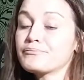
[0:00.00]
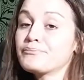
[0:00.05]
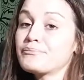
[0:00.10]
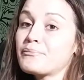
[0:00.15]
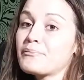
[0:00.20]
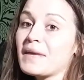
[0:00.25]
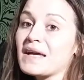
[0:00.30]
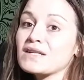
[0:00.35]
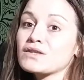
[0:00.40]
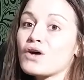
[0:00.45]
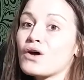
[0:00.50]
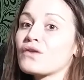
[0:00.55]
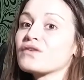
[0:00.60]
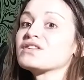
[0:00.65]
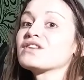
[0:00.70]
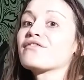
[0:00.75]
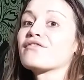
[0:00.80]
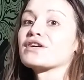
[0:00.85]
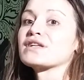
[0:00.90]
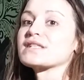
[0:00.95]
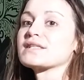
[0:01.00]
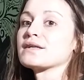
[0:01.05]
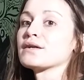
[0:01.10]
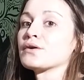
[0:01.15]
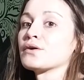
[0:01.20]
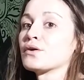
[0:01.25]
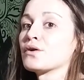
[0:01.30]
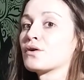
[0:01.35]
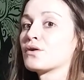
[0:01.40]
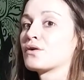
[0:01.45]
Makes all the difference.
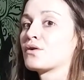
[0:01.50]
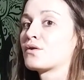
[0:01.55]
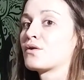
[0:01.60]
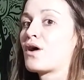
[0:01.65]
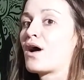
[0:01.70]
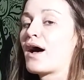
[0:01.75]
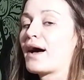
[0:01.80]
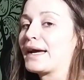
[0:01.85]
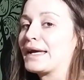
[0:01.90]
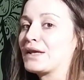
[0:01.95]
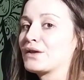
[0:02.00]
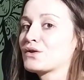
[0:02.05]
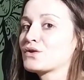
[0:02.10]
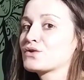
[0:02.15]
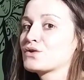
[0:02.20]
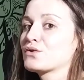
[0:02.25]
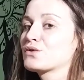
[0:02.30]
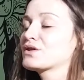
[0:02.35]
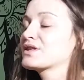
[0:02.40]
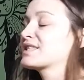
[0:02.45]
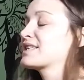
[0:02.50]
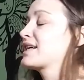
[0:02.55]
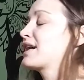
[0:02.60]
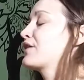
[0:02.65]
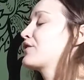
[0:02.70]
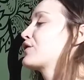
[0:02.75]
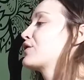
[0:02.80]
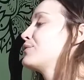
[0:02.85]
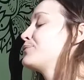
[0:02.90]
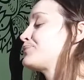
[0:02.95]
Hugging those shoulders
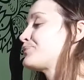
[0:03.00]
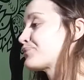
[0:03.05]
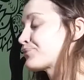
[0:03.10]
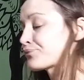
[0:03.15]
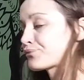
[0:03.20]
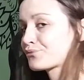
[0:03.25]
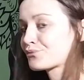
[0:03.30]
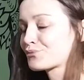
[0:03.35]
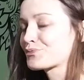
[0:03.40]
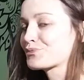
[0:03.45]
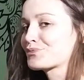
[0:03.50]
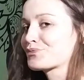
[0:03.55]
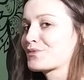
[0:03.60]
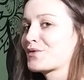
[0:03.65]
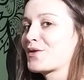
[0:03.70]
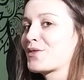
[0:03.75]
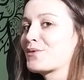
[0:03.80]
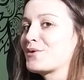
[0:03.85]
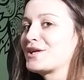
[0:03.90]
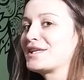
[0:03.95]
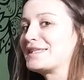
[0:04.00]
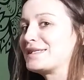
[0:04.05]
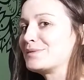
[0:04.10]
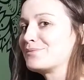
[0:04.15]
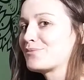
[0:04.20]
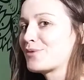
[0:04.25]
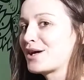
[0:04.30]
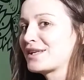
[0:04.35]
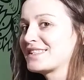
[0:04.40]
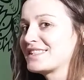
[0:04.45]
together. 3
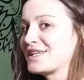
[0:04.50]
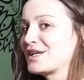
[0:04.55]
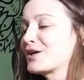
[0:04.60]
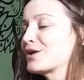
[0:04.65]
deep breaths